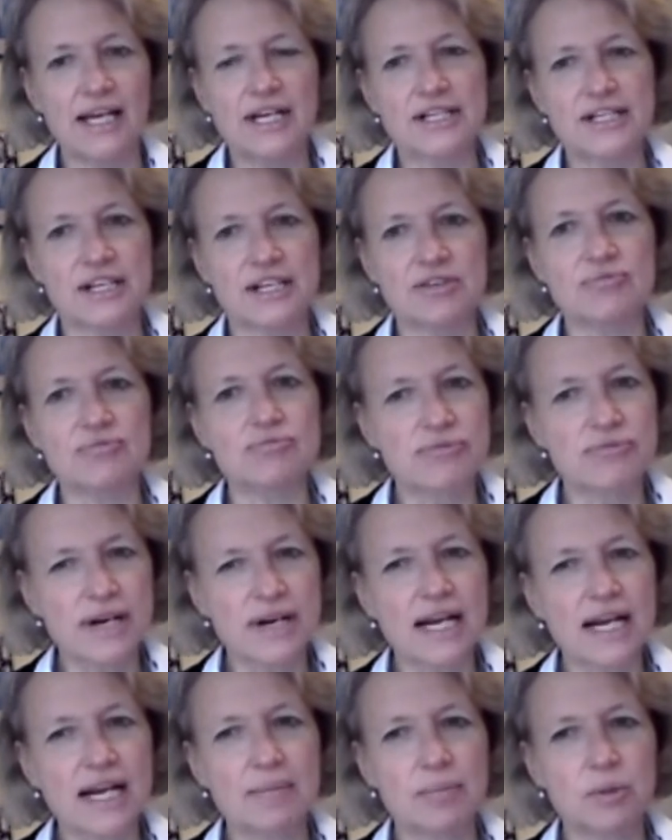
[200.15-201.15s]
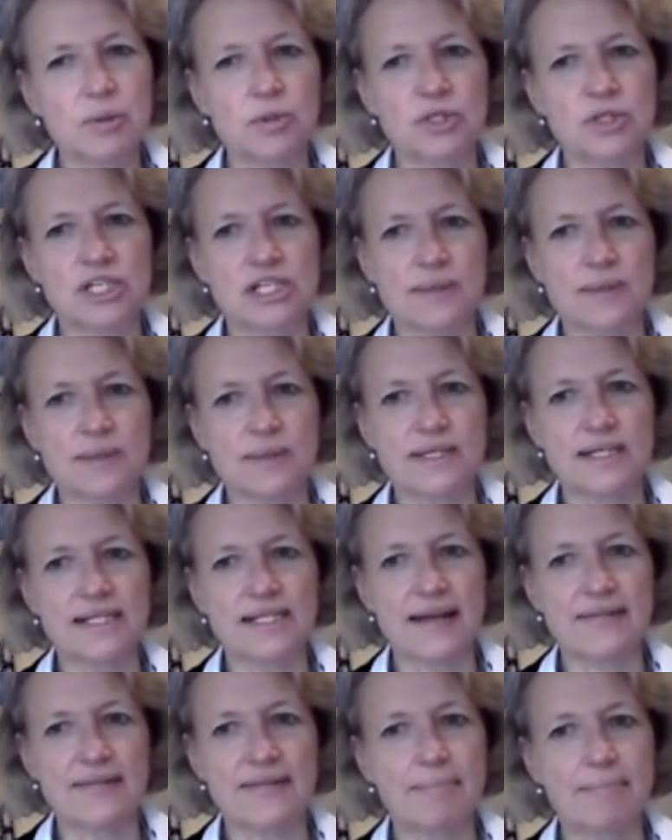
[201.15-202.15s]
So it's really important to
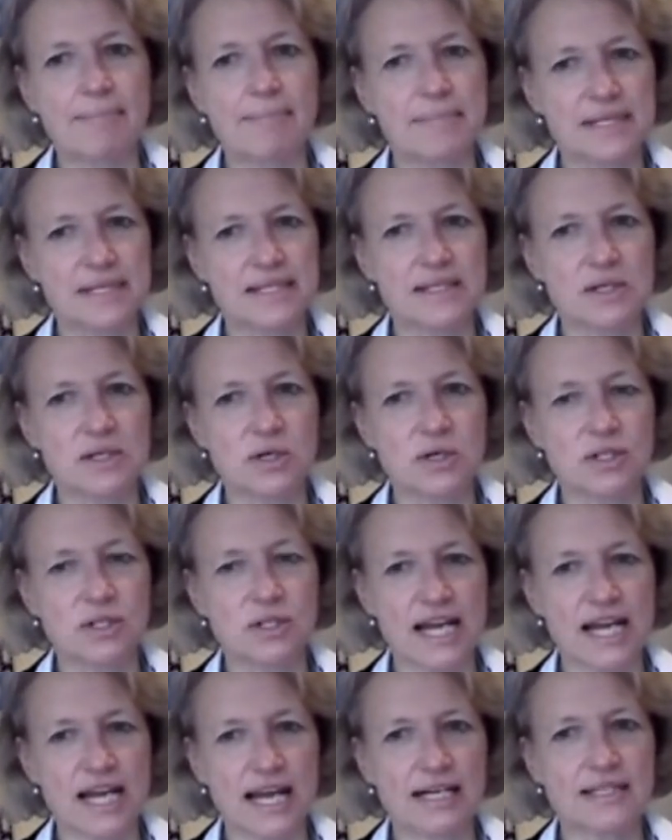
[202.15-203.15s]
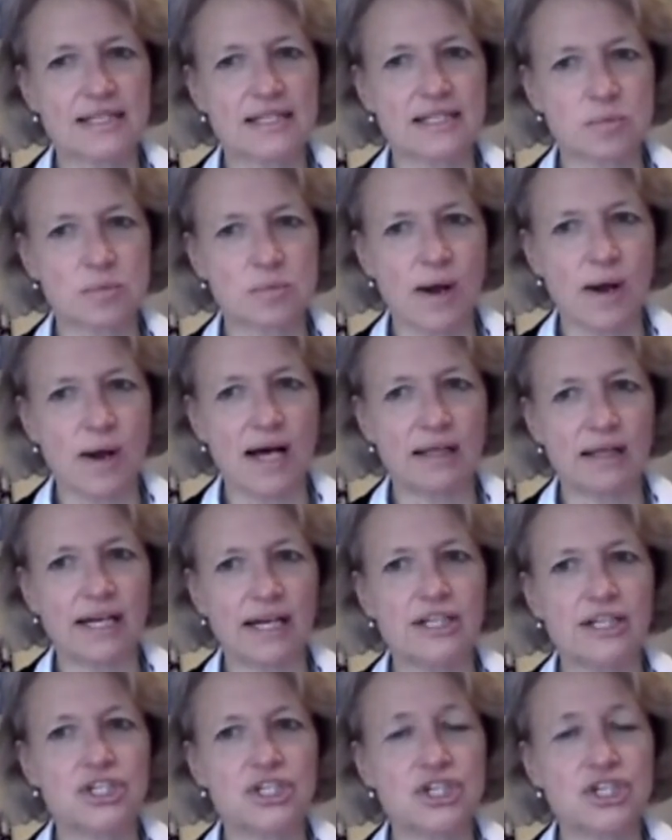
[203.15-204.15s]
understand that business context as well
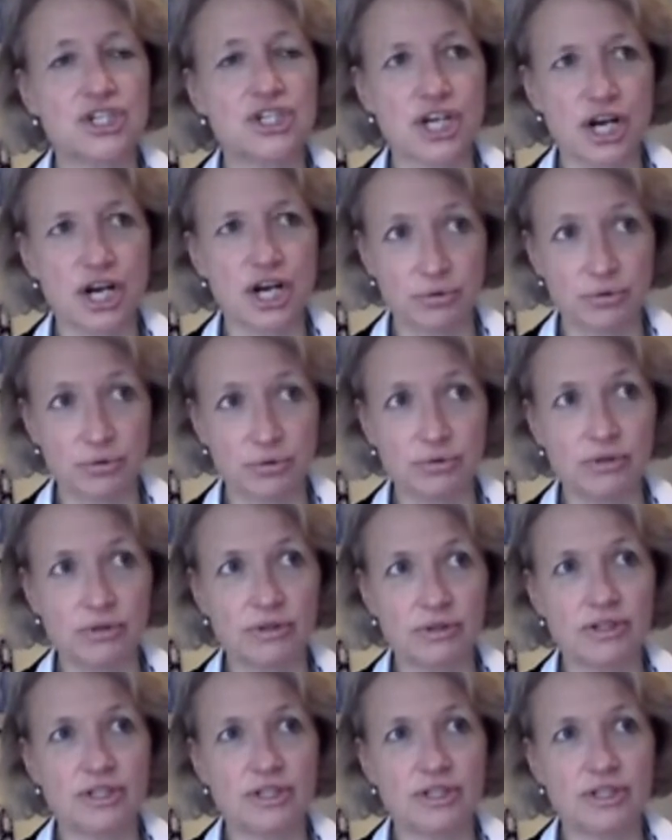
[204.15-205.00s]
and show